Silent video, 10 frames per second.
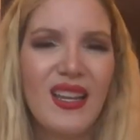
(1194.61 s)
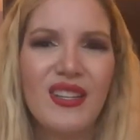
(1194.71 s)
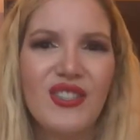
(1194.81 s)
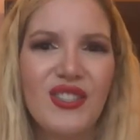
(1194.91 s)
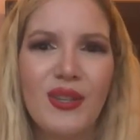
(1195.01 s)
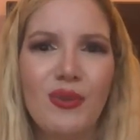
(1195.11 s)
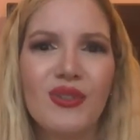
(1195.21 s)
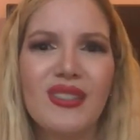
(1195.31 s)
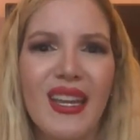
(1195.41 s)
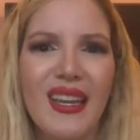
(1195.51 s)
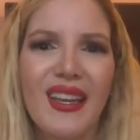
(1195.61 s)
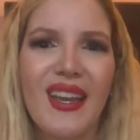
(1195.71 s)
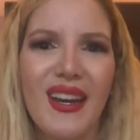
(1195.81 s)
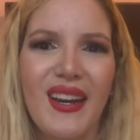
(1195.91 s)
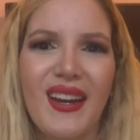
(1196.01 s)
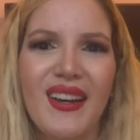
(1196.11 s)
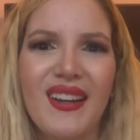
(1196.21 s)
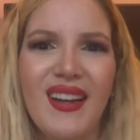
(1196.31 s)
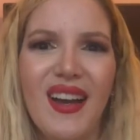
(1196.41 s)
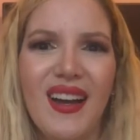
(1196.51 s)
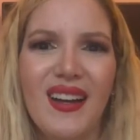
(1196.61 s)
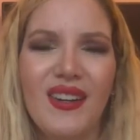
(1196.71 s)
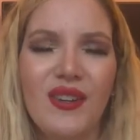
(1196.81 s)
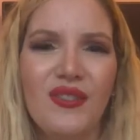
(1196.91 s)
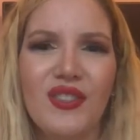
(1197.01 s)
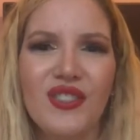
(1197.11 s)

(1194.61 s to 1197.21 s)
she will take care of you.